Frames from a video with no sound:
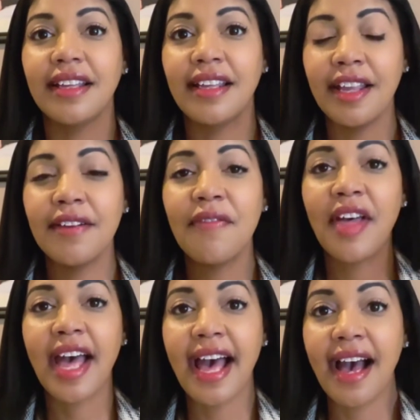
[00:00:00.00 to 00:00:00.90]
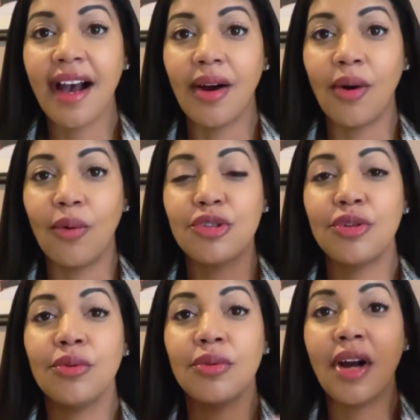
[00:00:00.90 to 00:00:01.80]
Give the how
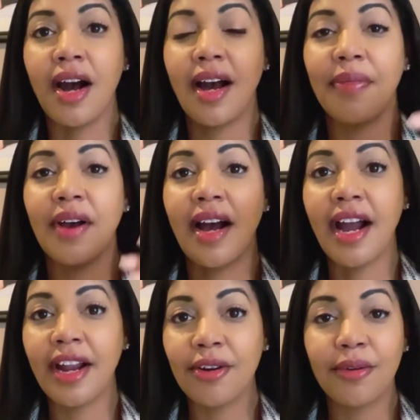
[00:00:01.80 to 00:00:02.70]
to God, the higher,